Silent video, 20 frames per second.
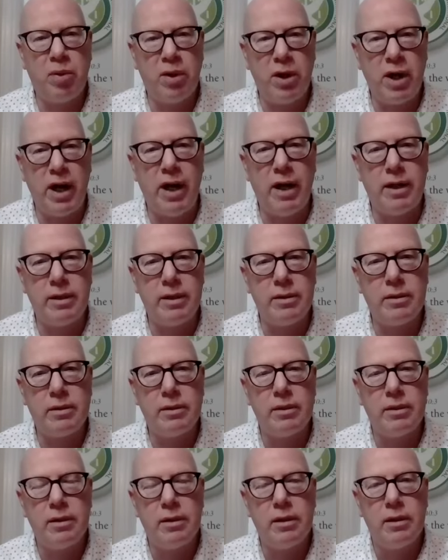prayer,
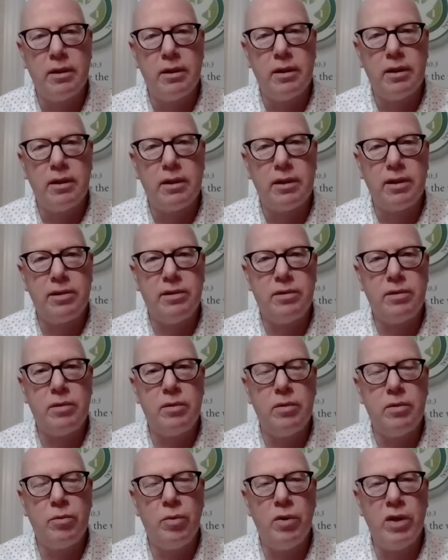
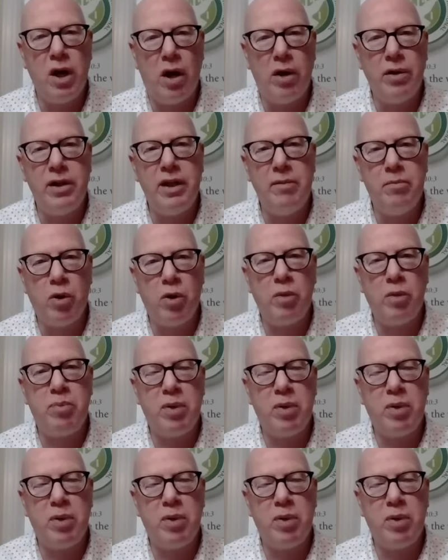because we all need more